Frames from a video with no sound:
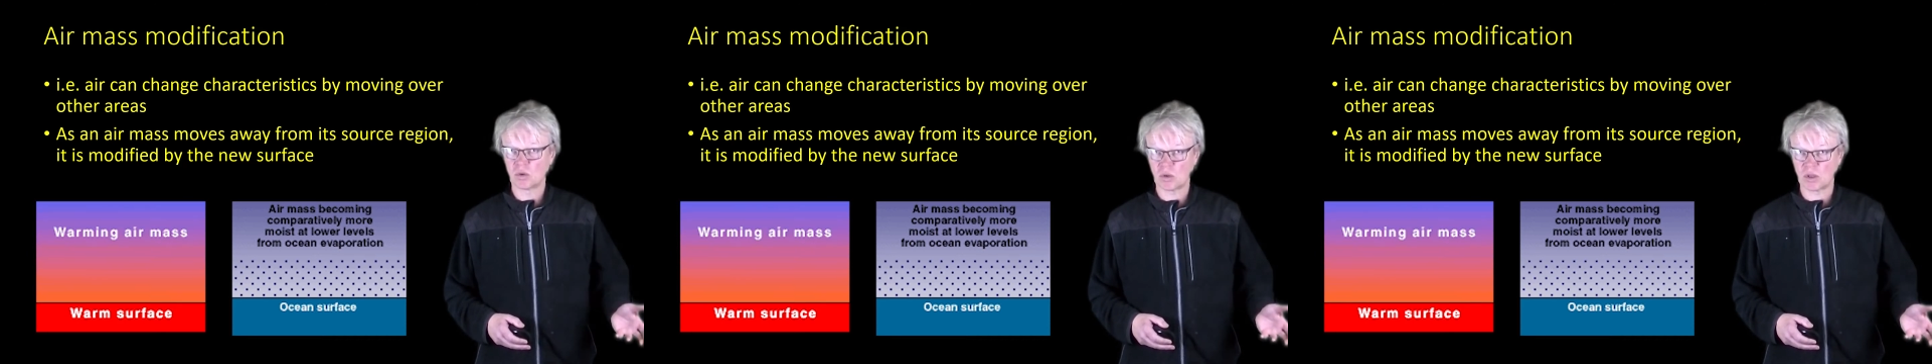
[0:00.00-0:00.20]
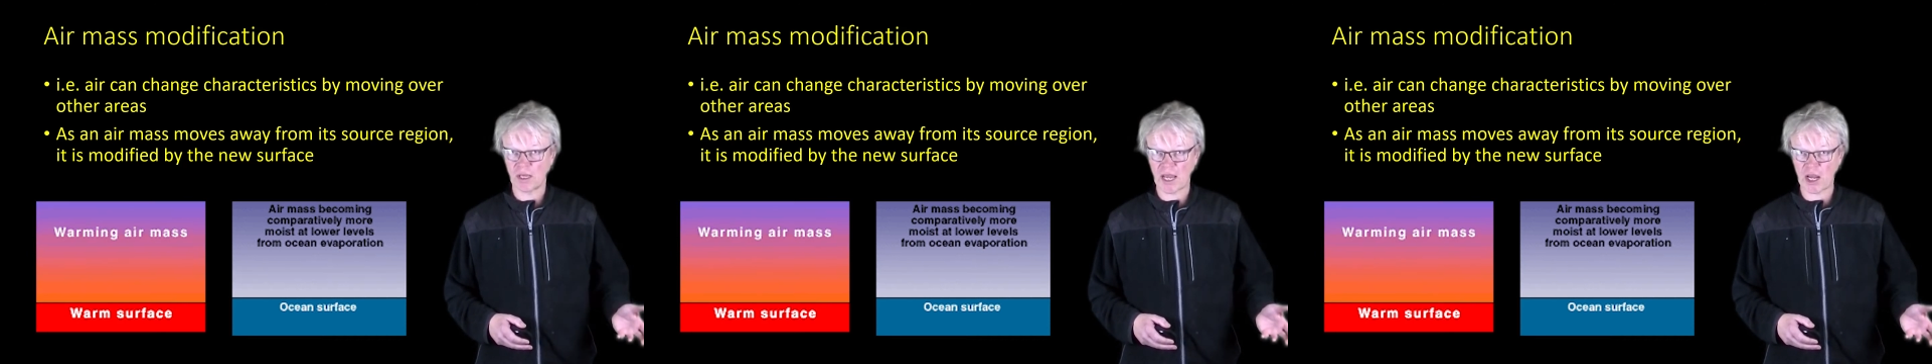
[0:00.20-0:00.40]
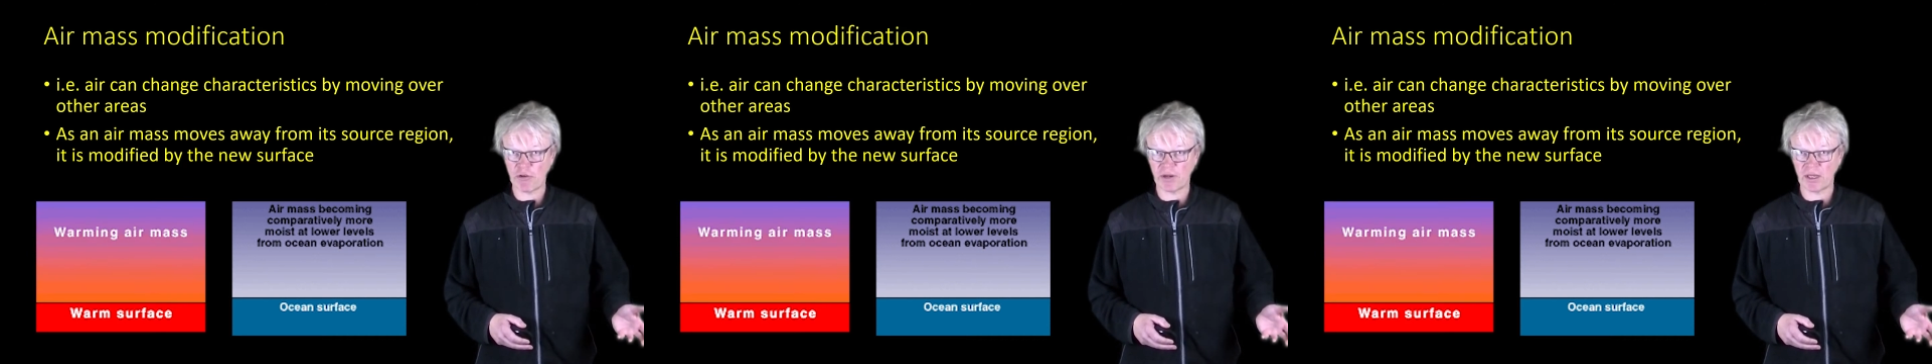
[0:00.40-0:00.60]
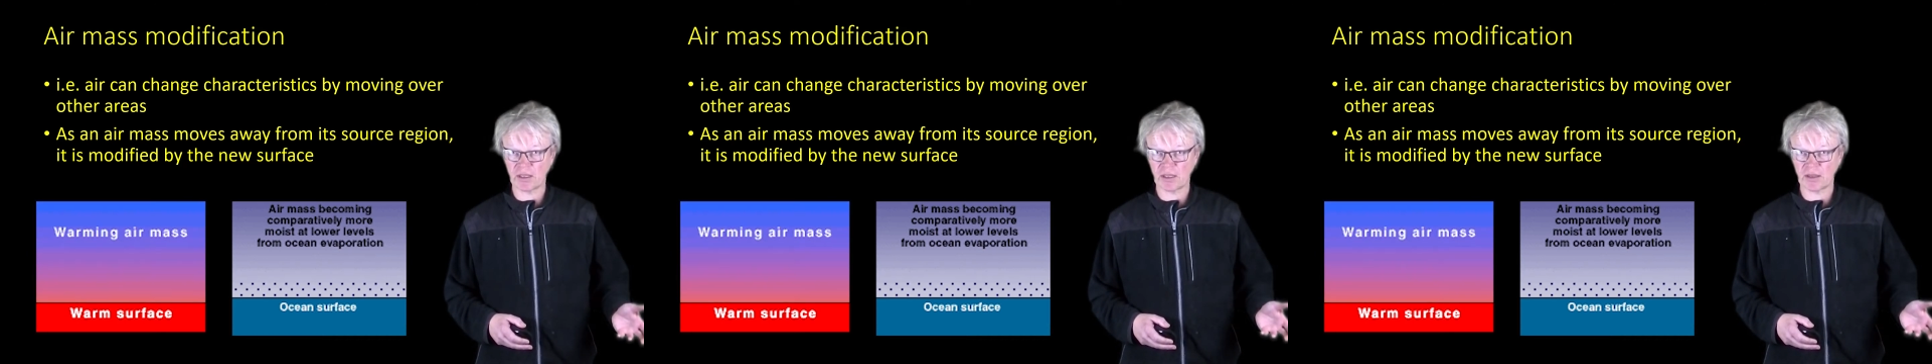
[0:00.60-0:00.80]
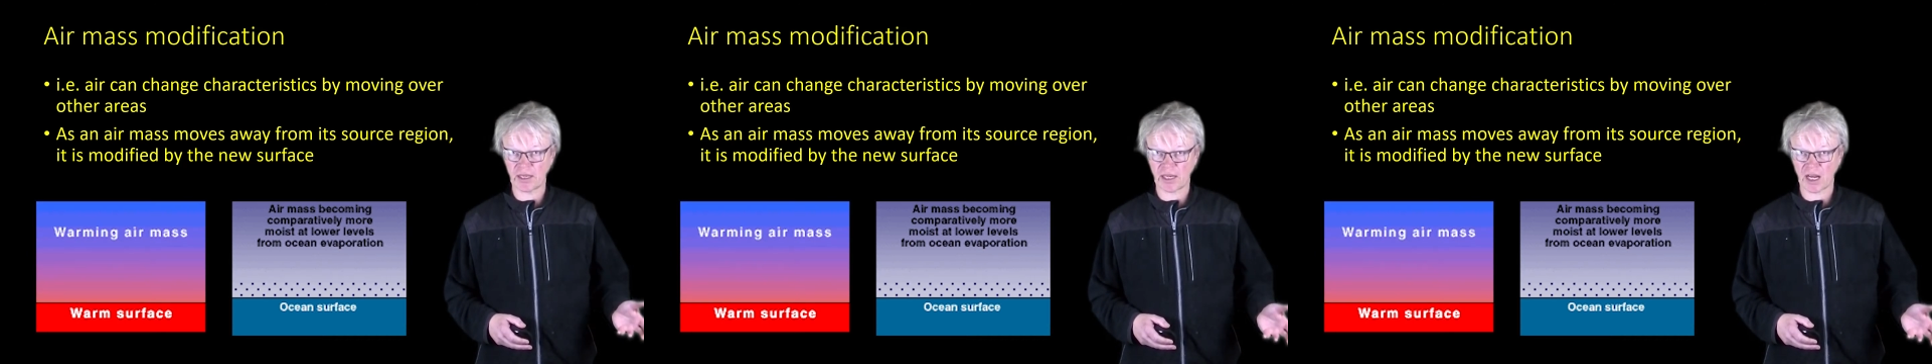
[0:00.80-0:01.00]
the area
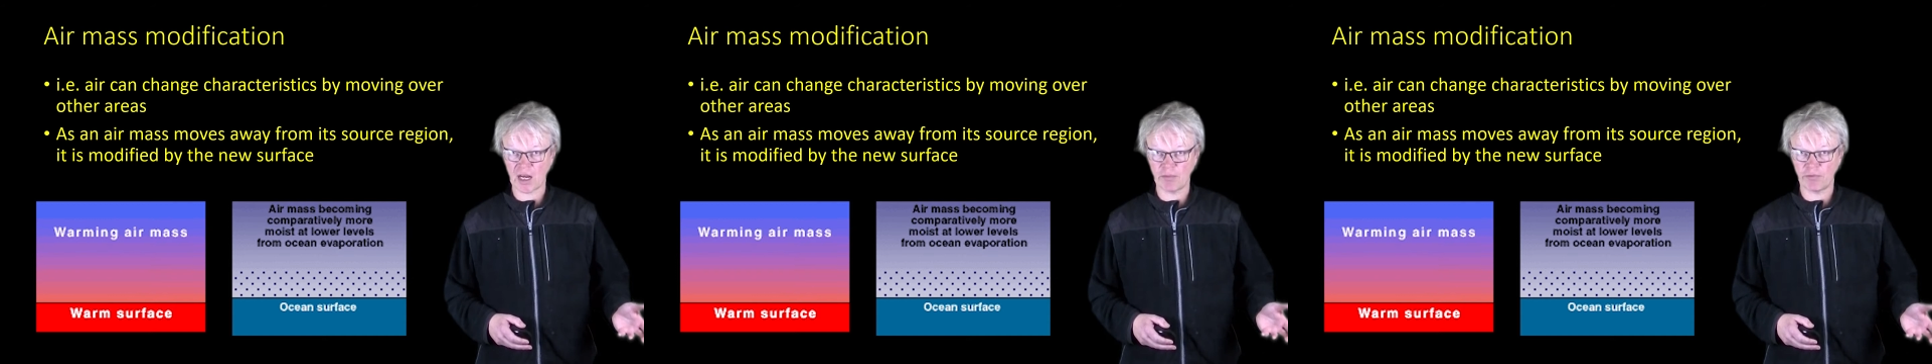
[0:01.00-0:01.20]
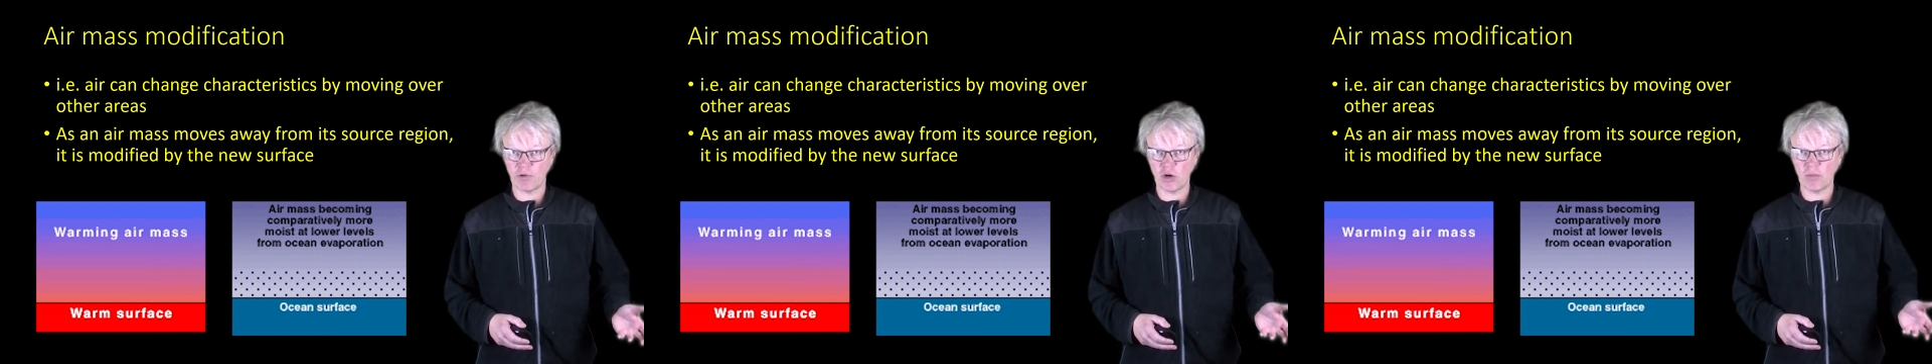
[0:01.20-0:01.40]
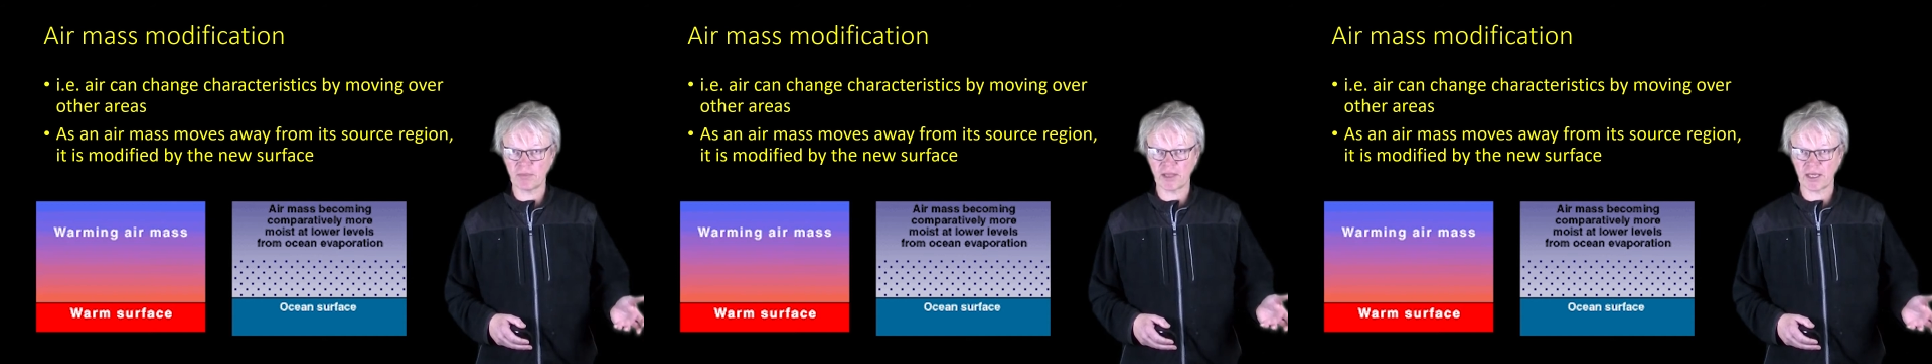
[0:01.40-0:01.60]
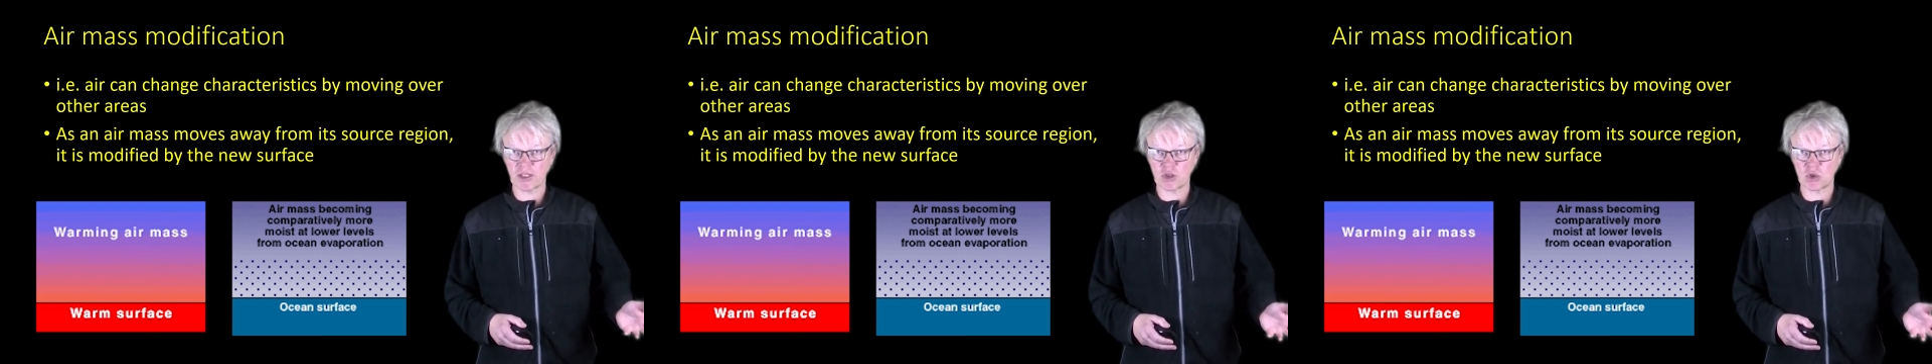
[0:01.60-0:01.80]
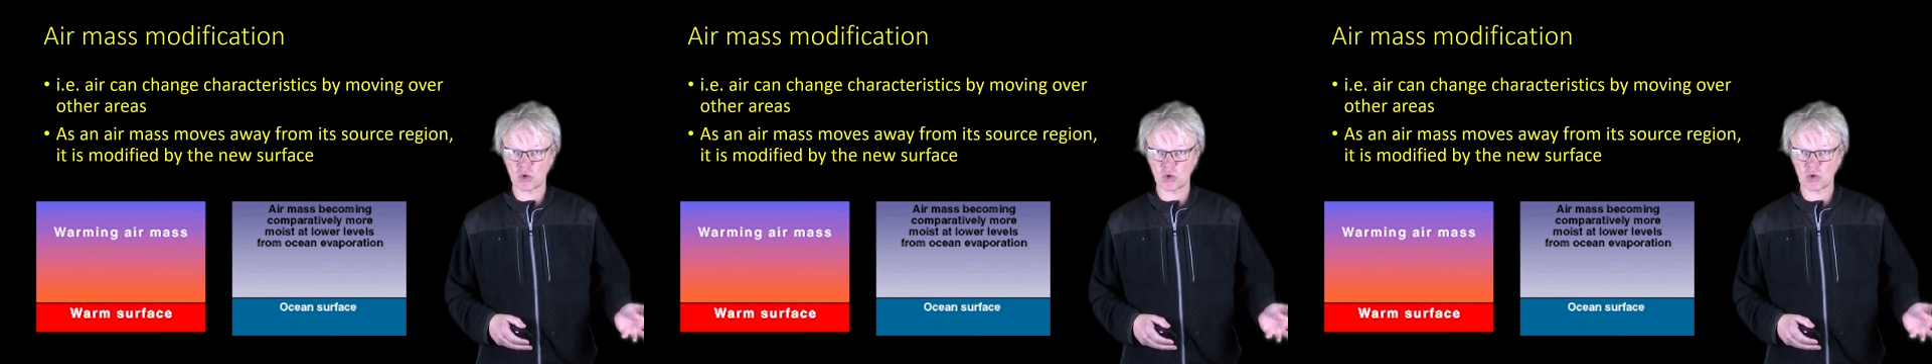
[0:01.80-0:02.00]
that they came from, their
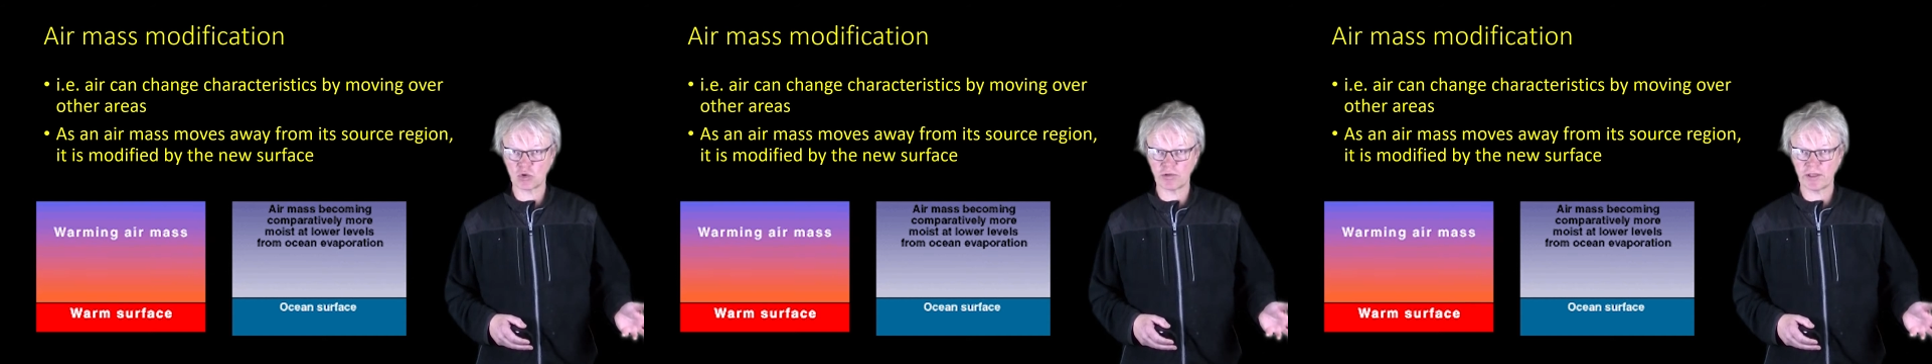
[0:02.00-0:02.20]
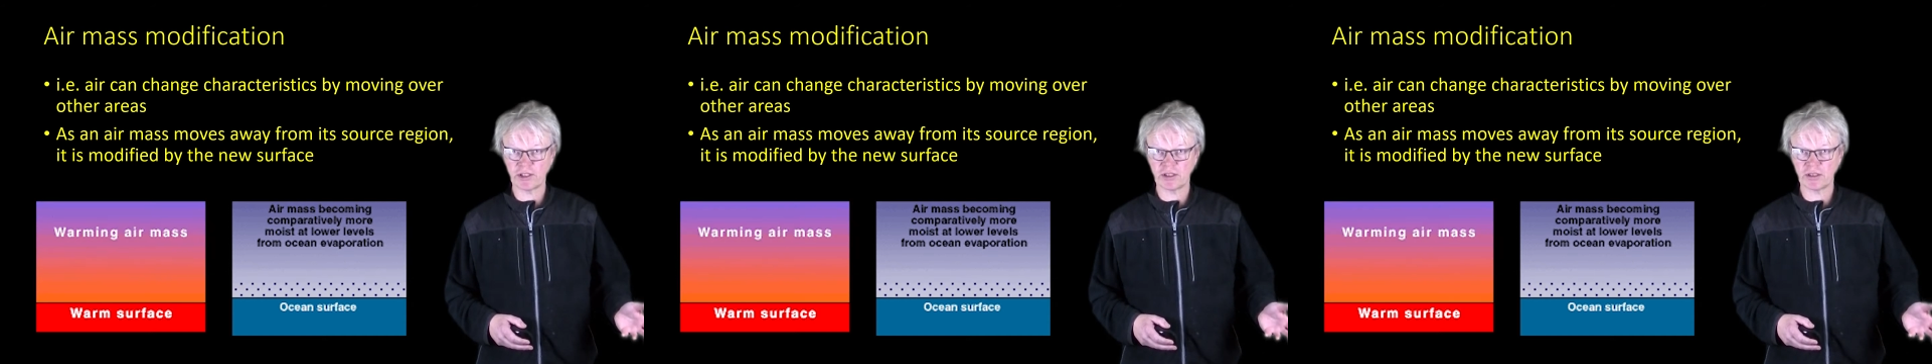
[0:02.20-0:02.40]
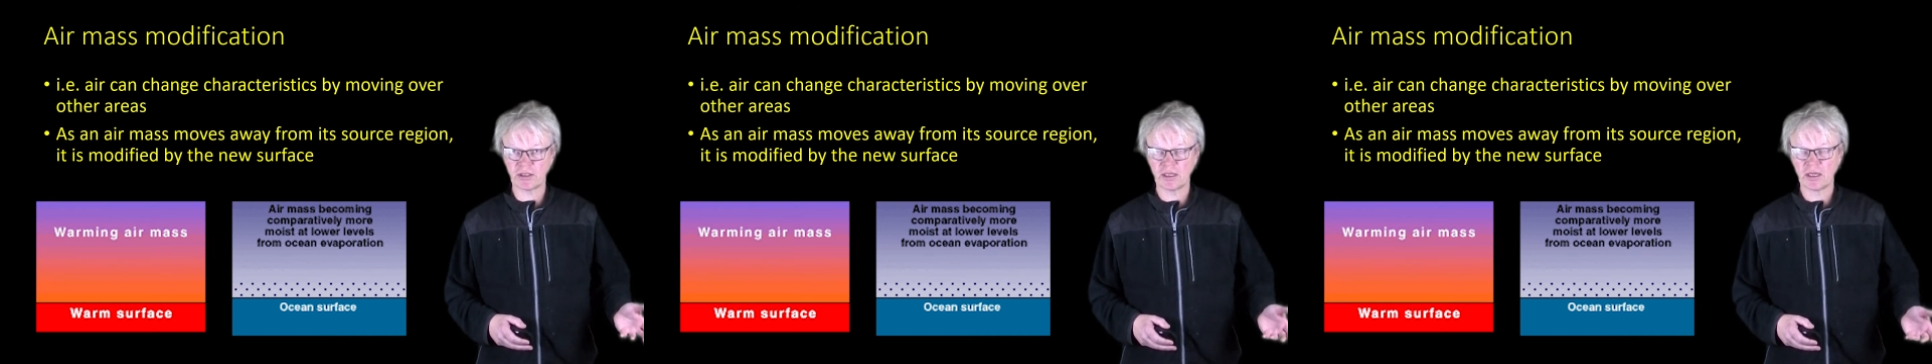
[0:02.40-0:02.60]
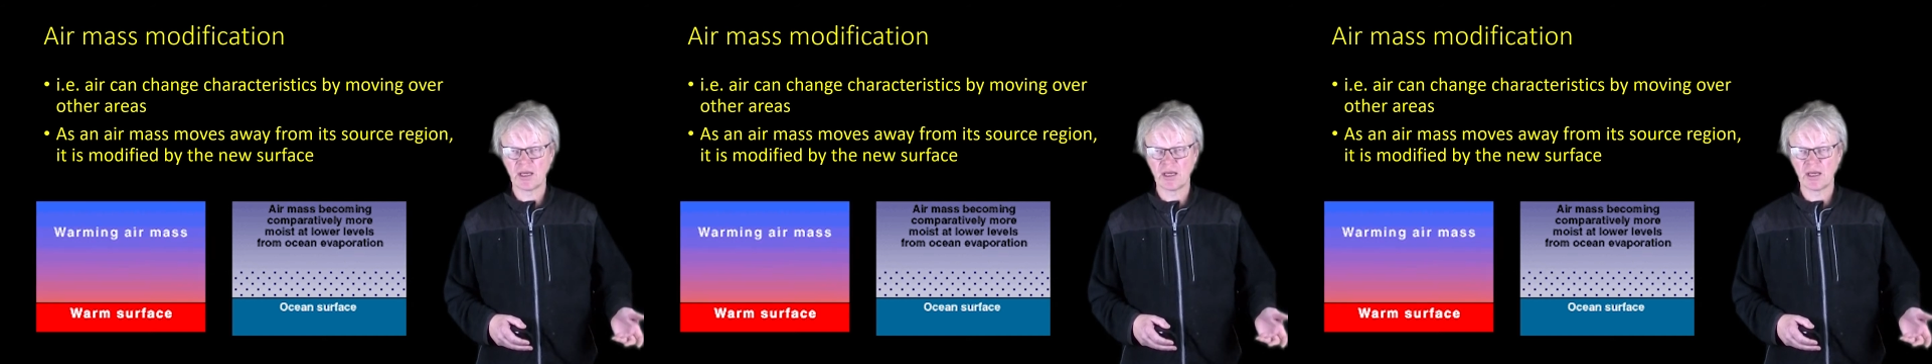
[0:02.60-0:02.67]
source region,